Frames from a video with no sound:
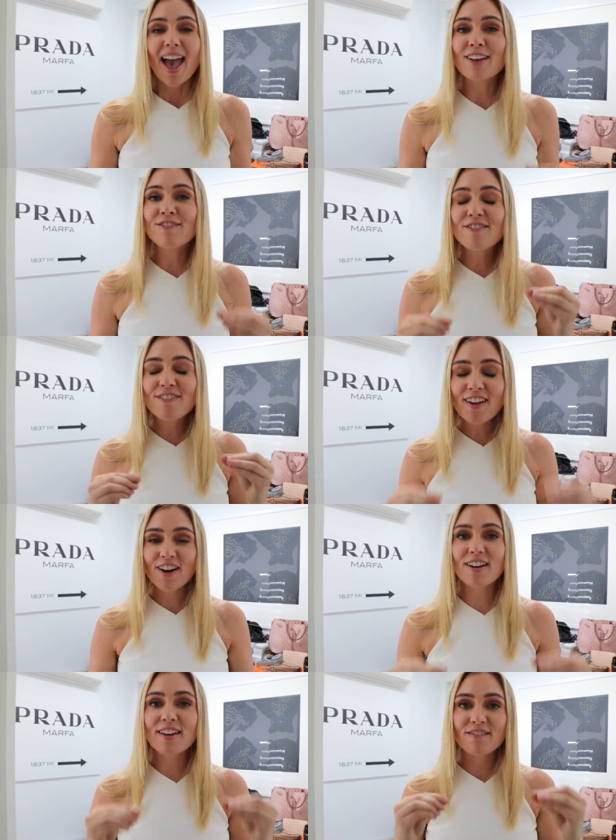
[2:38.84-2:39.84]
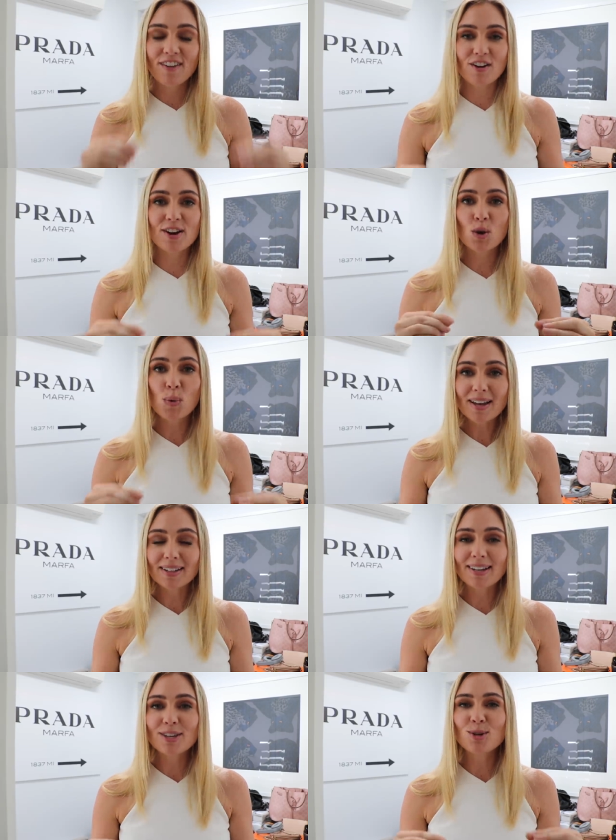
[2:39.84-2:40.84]
And very, very
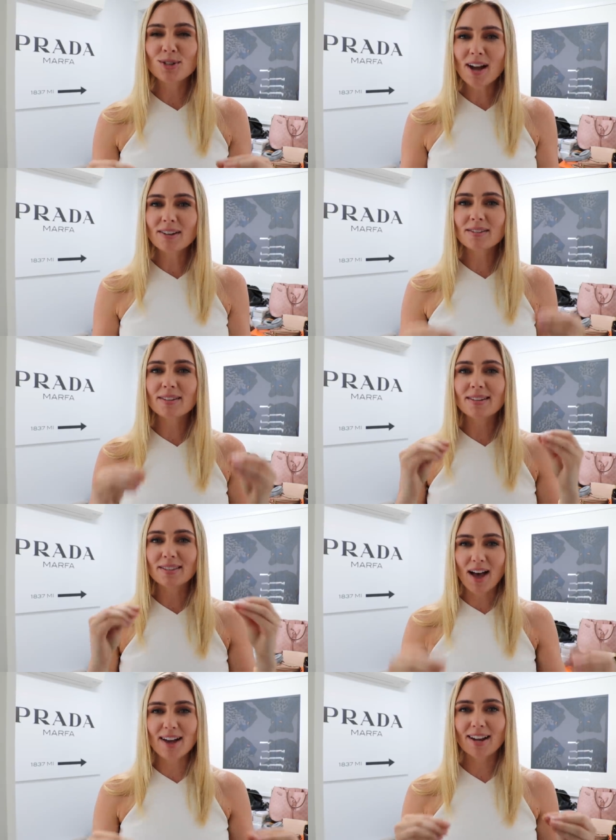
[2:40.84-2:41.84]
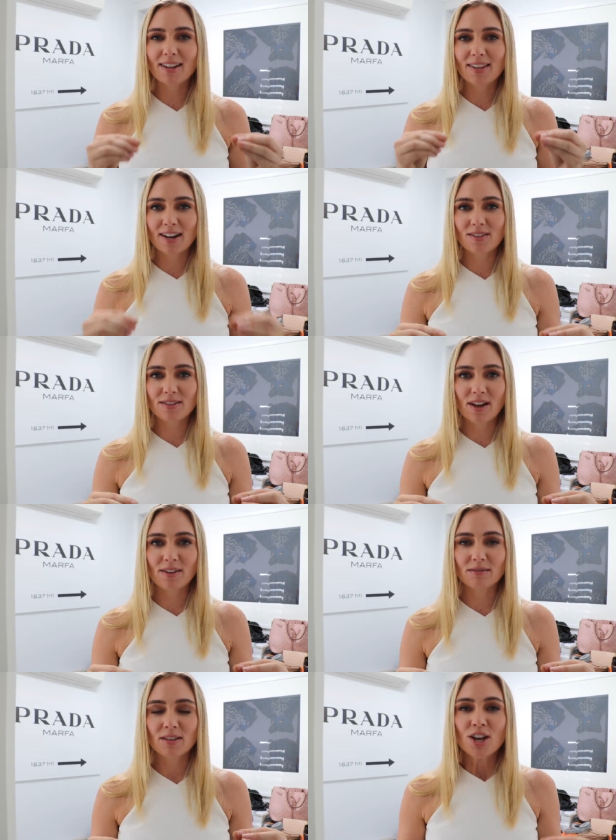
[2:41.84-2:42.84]
quickly, you start to see light at the end of the
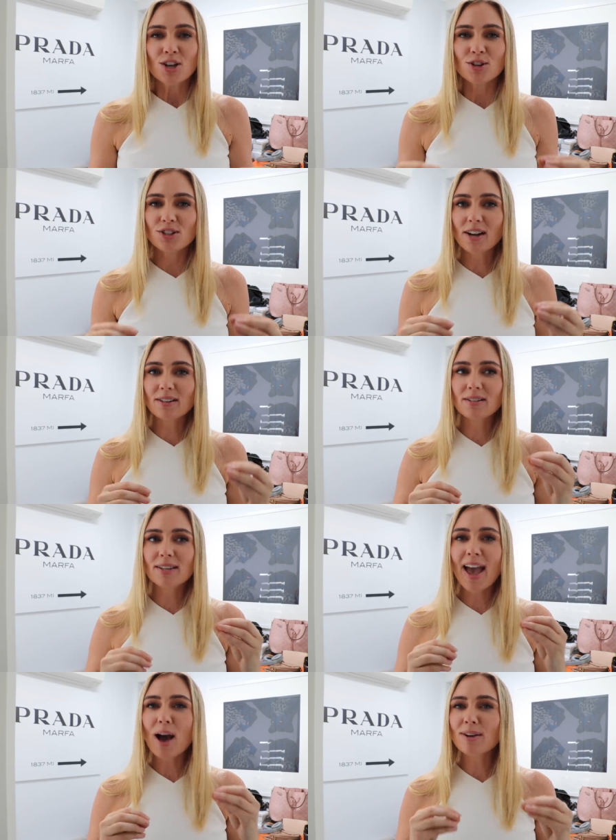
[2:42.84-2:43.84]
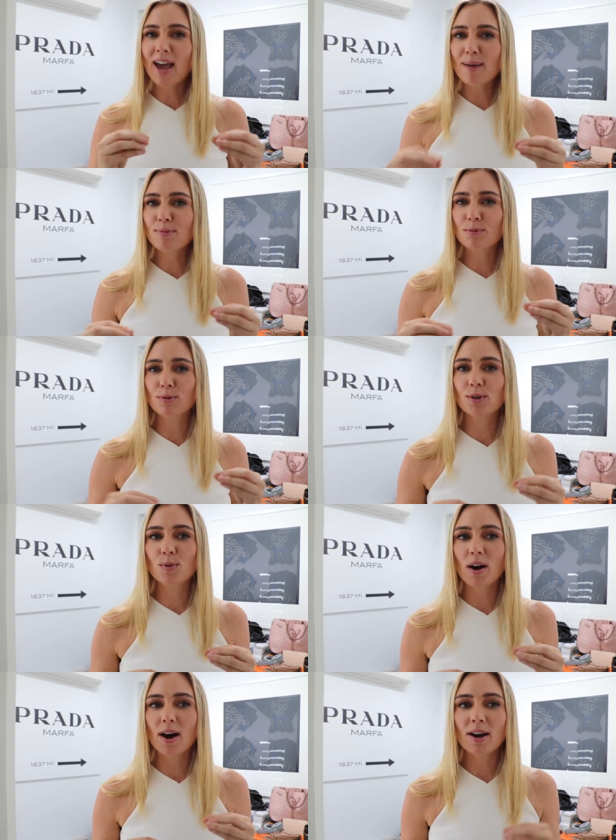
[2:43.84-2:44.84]
tunnel. You start to see how capable
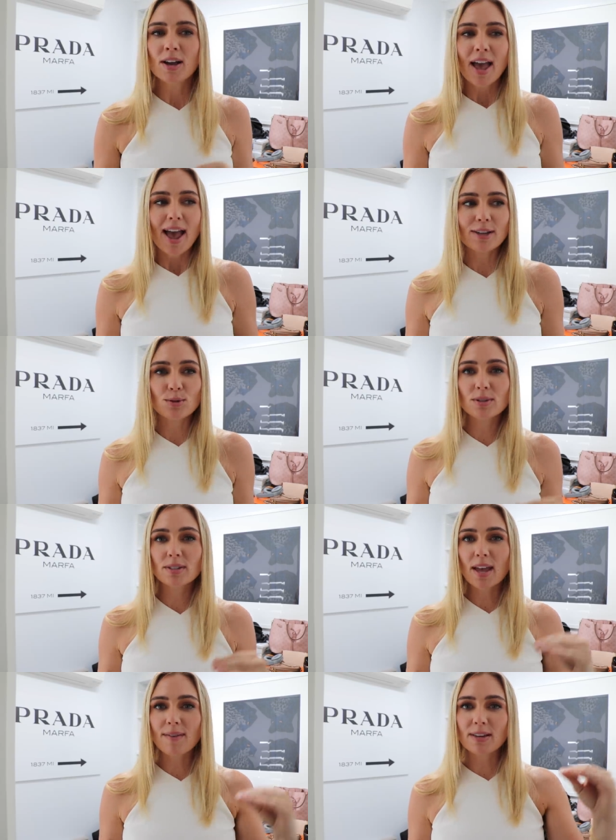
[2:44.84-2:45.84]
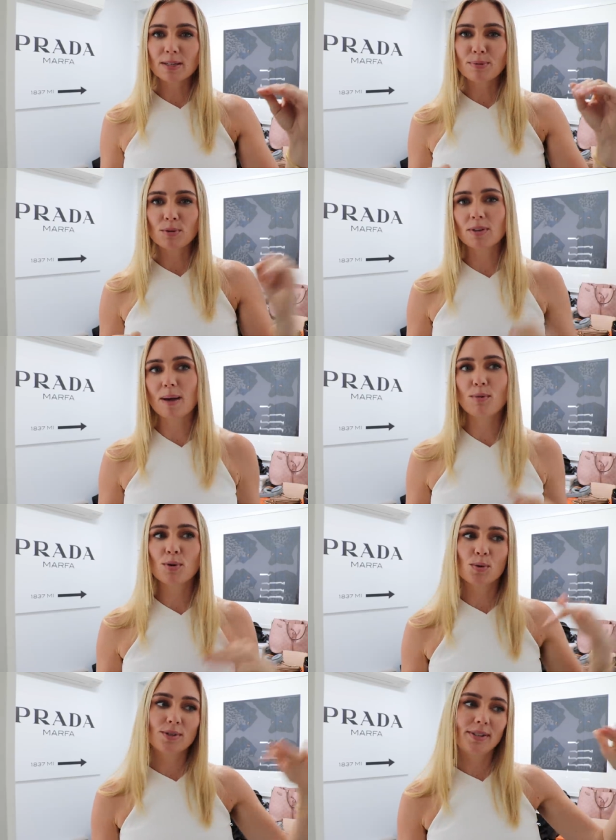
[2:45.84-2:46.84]
you are as your savings builds up,
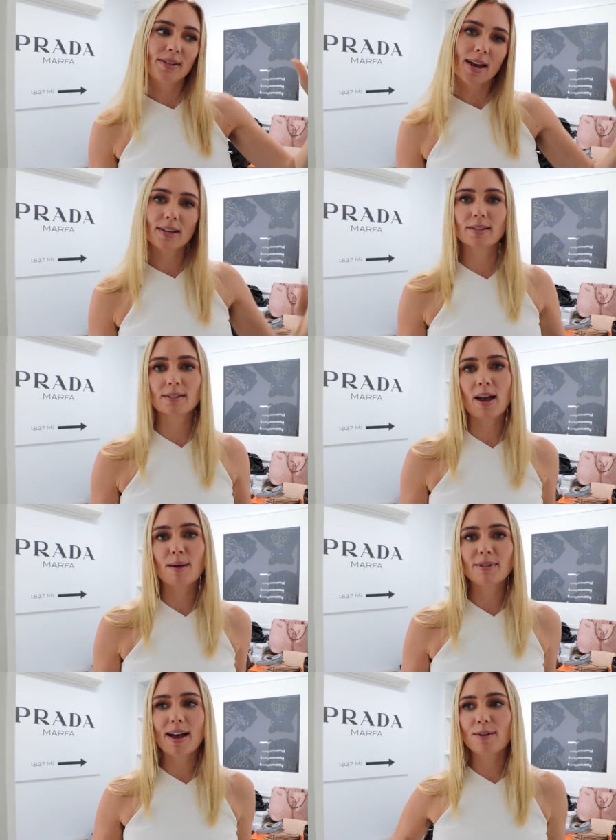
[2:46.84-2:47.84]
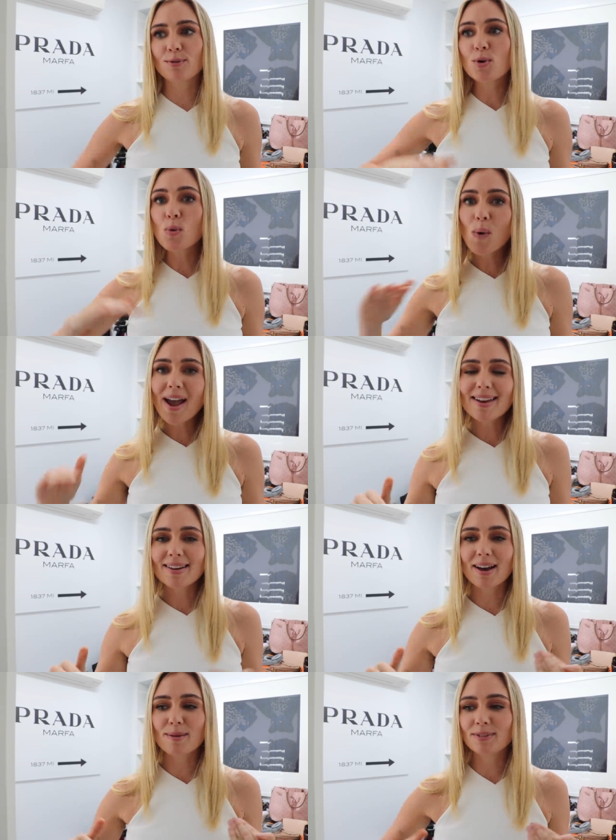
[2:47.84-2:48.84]
or your debts come down, or your weight
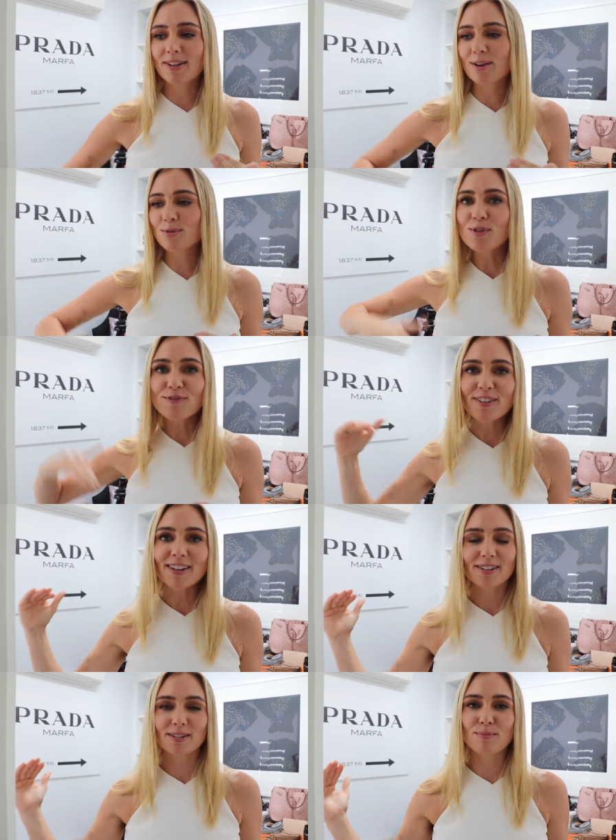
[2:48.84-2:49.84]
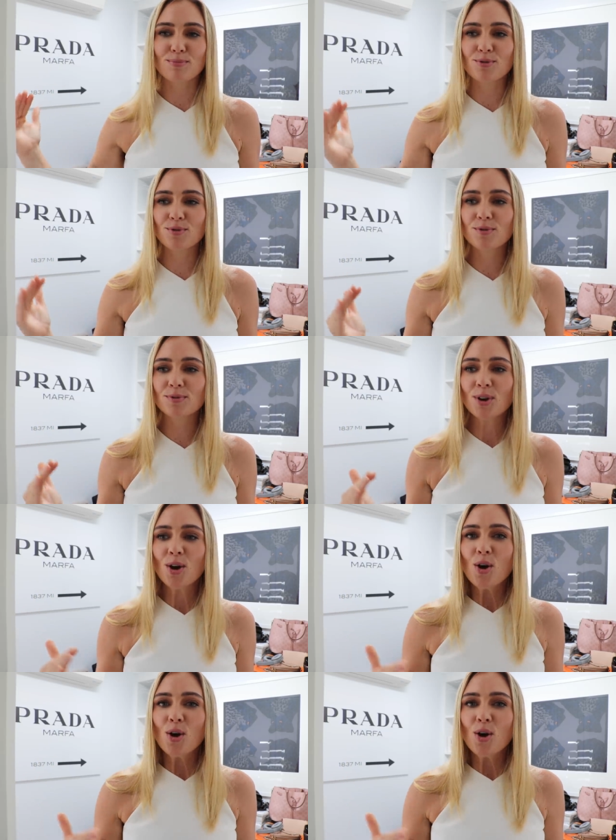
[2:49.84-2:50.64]
comes down, or your fitness improves,